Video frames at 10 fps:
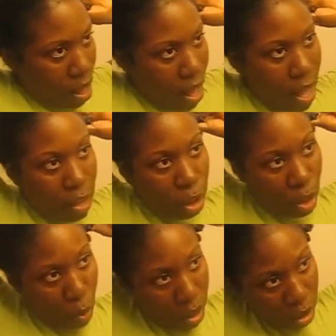And
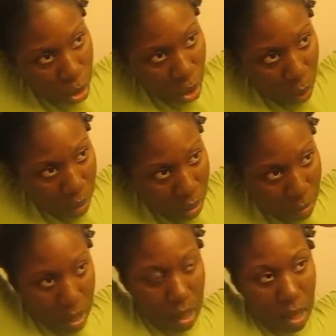she wanted to show it to
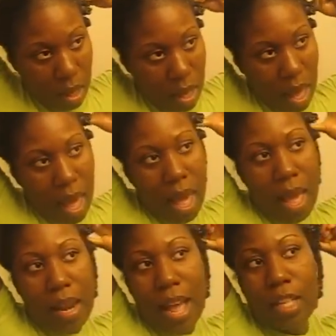me.
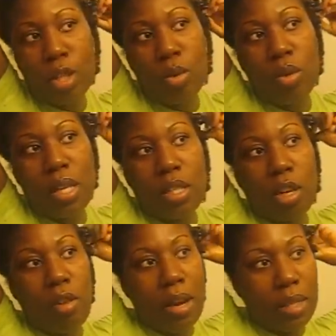And as soon as the
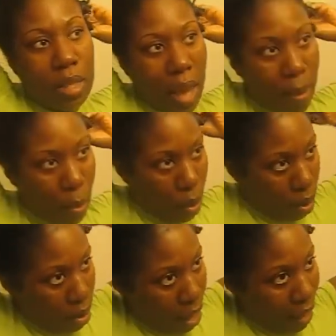credits came
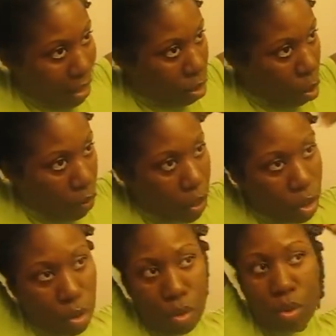on, and I saw
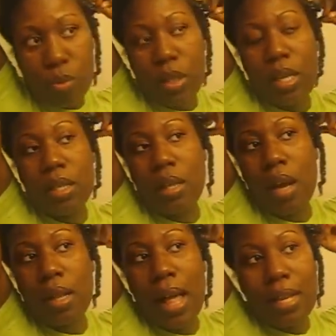this dude with these
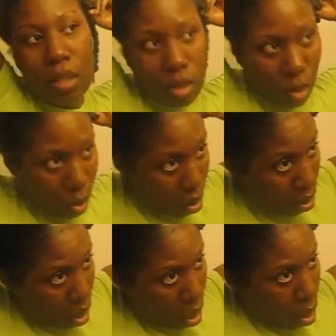sunglasses
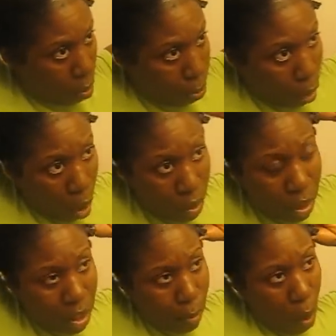on, blowing
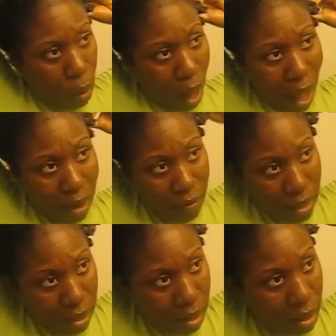smoke out of
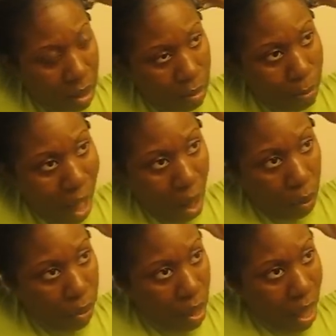his
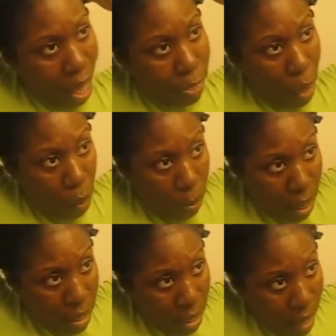mouth and throwing
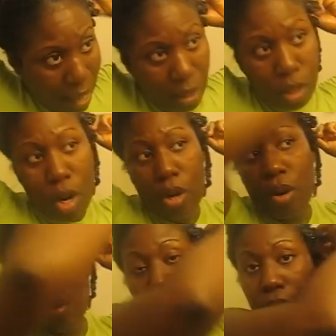money in the air, I said, turn
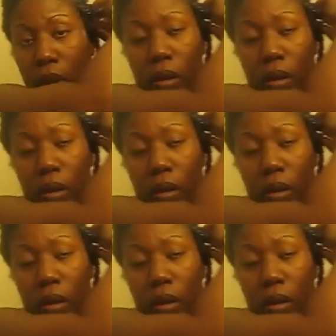it off.